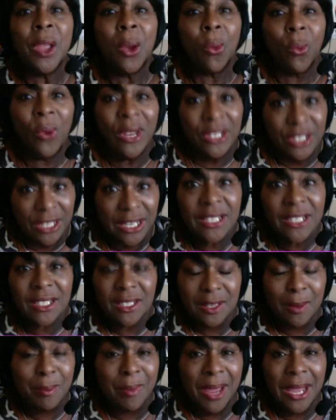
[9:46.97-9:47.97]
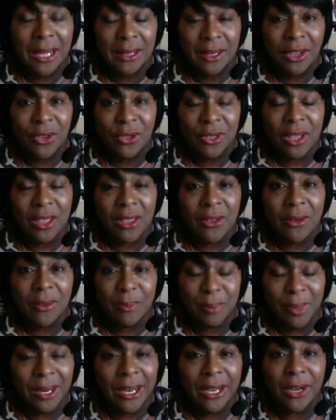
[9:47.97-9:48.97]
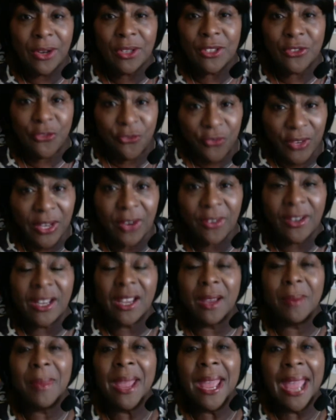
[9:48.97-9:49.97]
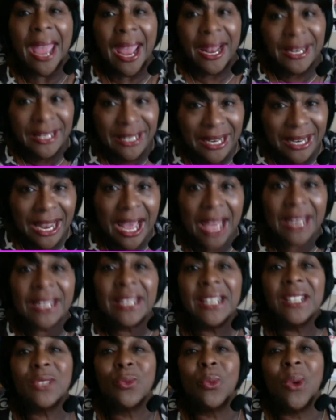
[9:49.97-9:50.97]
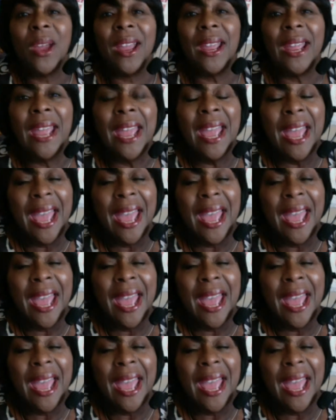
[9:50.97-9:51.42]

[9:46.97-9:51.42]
which is to make those other players fear him and get out of his way.